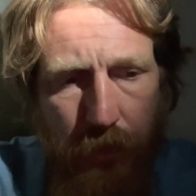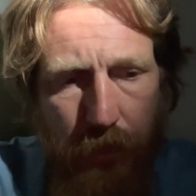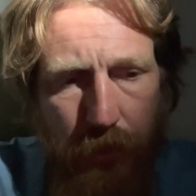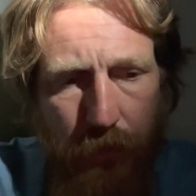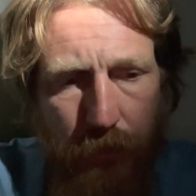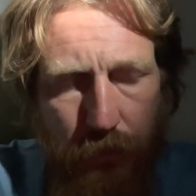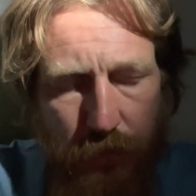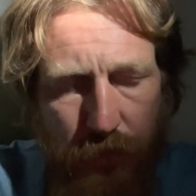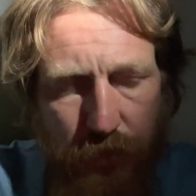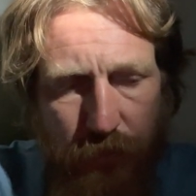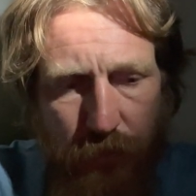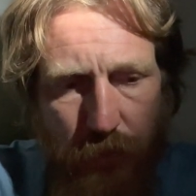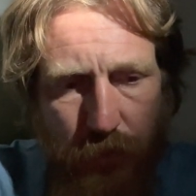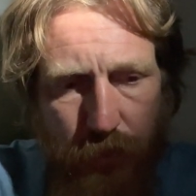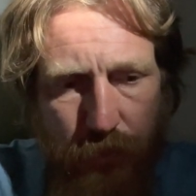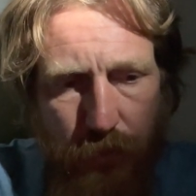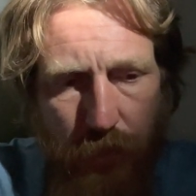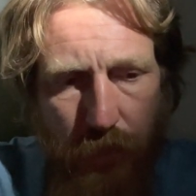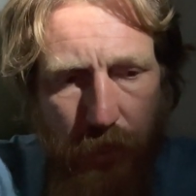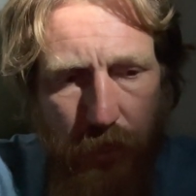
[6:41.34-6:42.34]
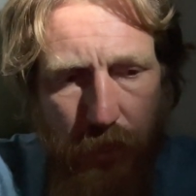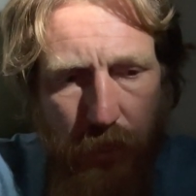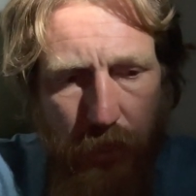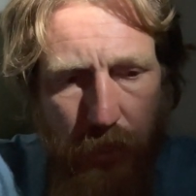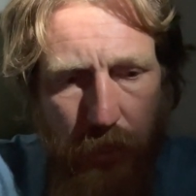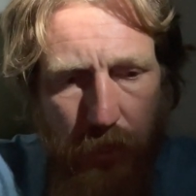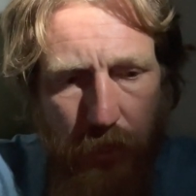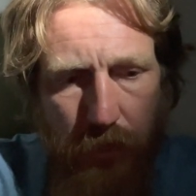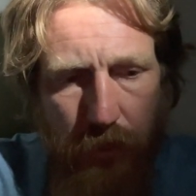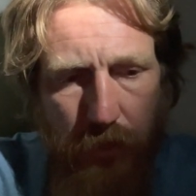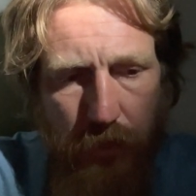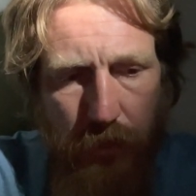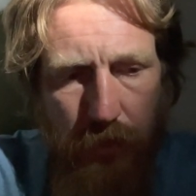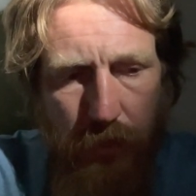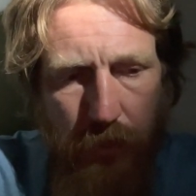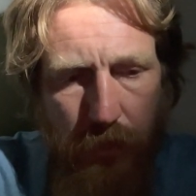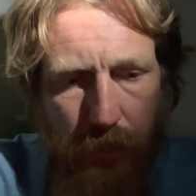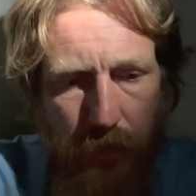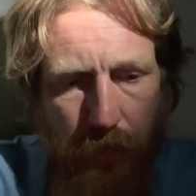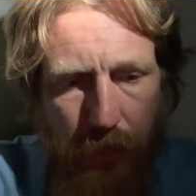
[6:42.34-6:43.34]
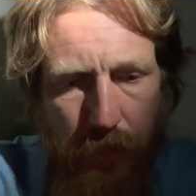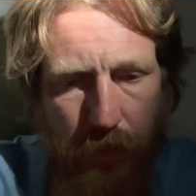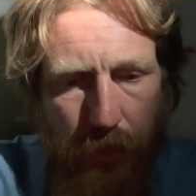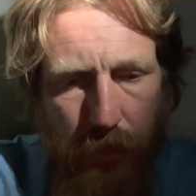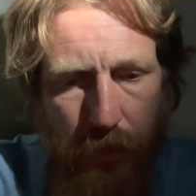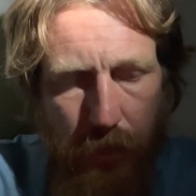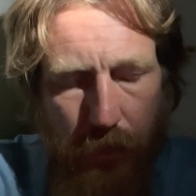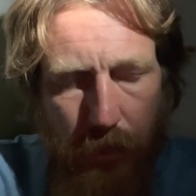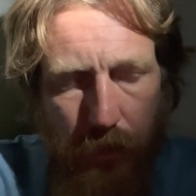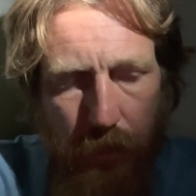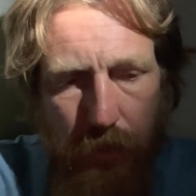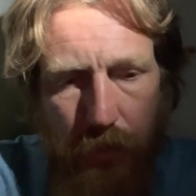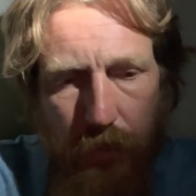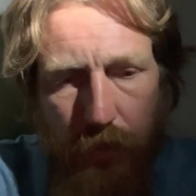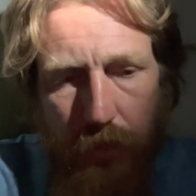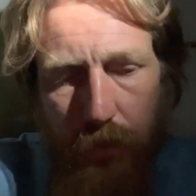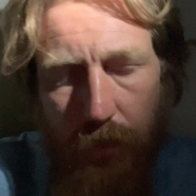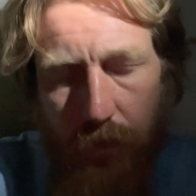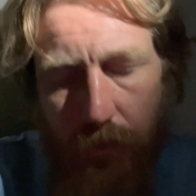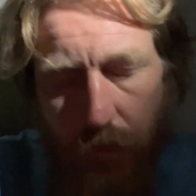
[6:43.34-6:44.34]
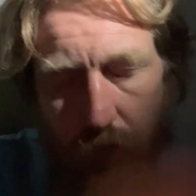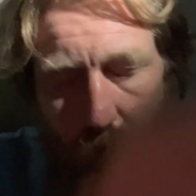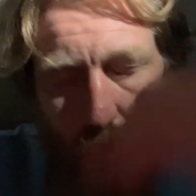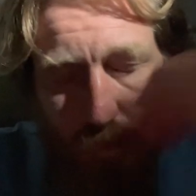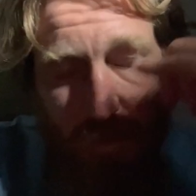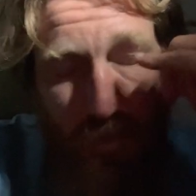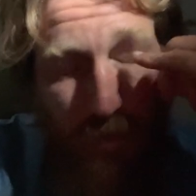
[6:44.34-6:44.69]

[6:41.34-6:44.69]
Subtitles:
which is frustrating. There was a